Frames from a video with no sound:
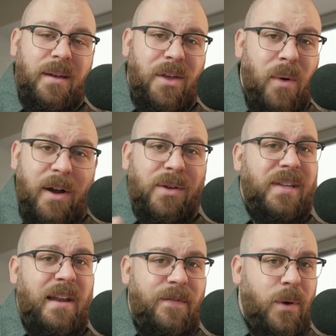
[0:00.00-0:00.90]
You
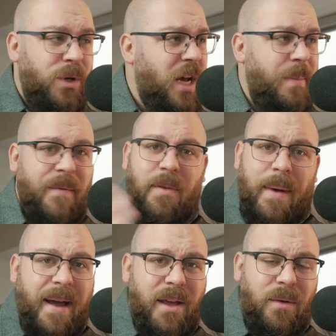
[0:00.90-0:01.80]
understand Photoshop off the
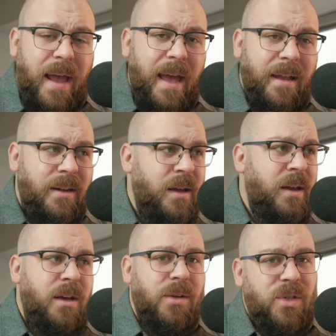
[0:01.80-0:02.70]
back of your hand.
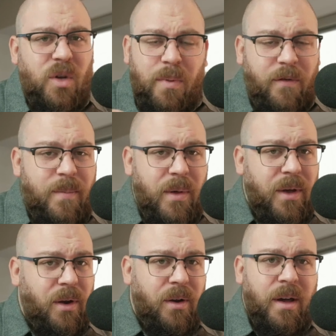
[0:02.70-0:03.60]
You're super
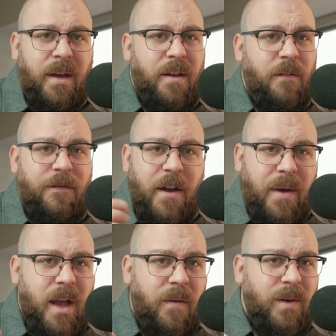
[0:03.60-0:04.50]
familiar. You're very
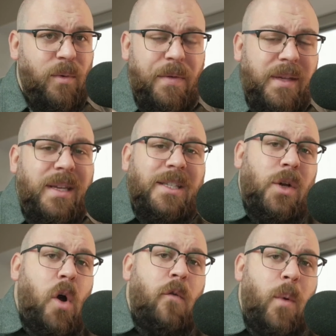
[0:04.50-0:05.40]
comfortable. And these things don't
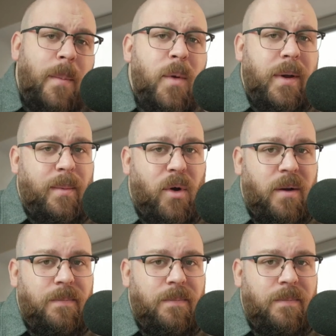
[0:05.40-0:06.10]
overwhelm you anymore.